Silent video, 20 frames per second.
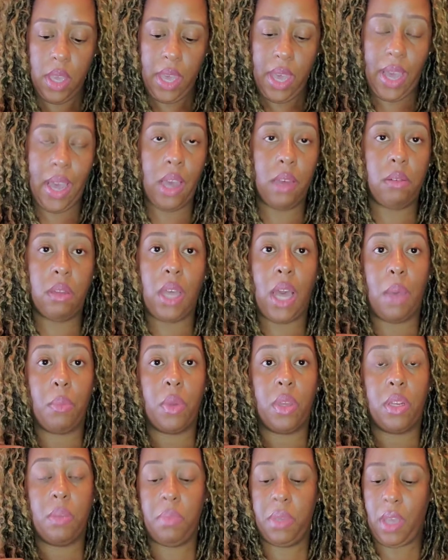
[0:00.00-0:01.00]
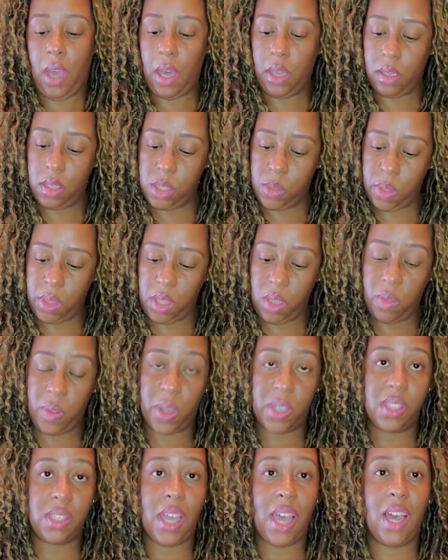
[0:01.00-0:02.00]
I'm going to be honest with you,
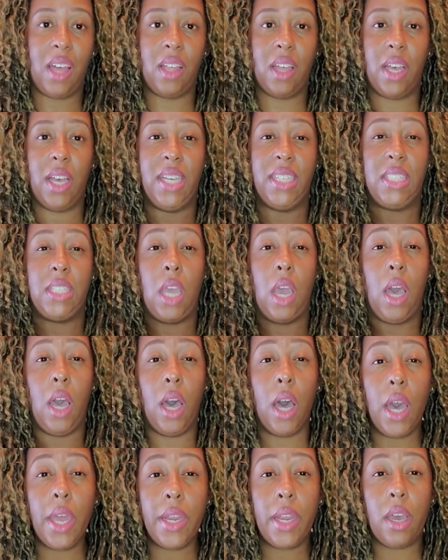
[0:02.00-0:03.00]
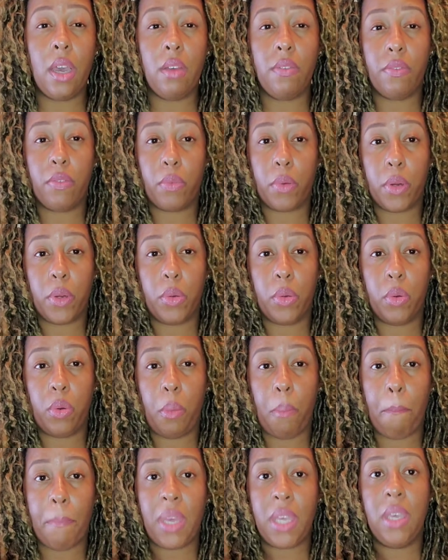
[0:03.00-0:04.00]
there's not a ton of
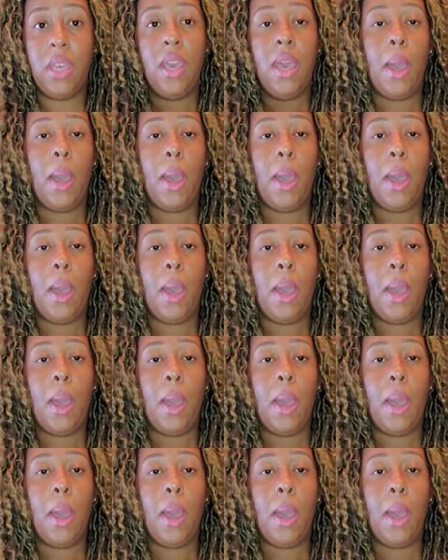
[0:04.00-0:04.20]
room,